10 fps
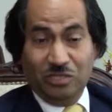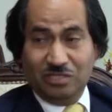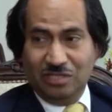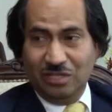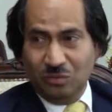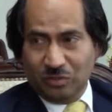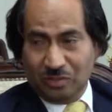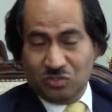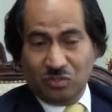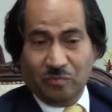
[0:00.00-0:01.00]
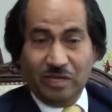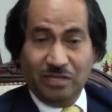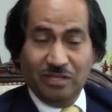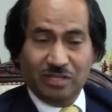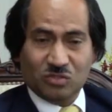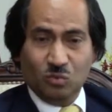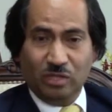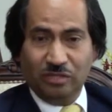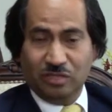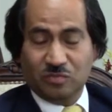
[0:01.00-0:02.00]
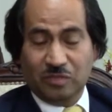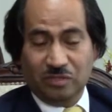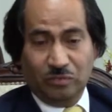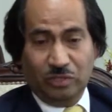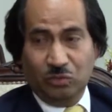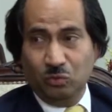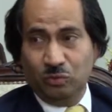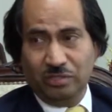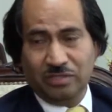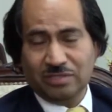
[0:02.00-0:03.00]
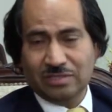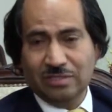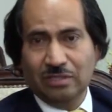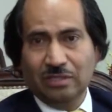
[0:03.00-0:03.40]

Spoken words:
we still working. So our body does wonders. But with the nutrients,